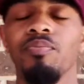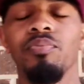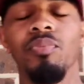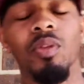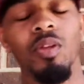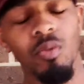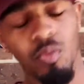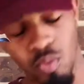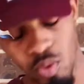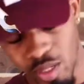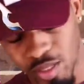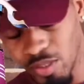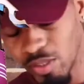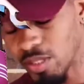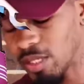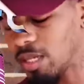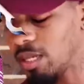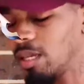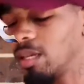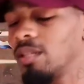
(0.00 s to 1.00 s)
Once
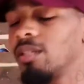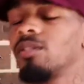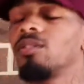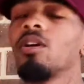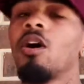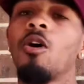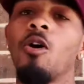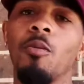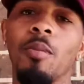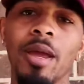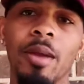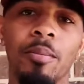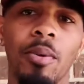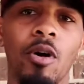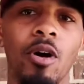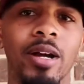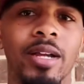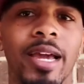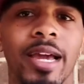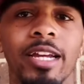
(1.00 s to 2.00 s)
again, it's the Homemade
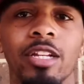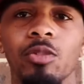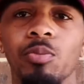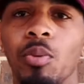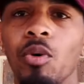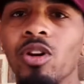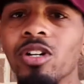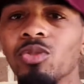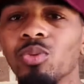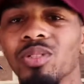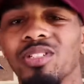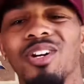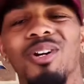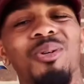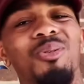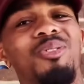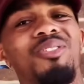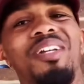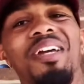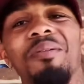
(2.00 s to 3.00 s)
Podcast Sports with your
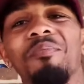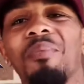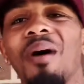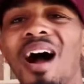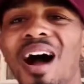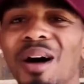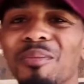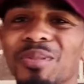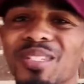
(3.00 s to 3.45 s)
host, J Pops.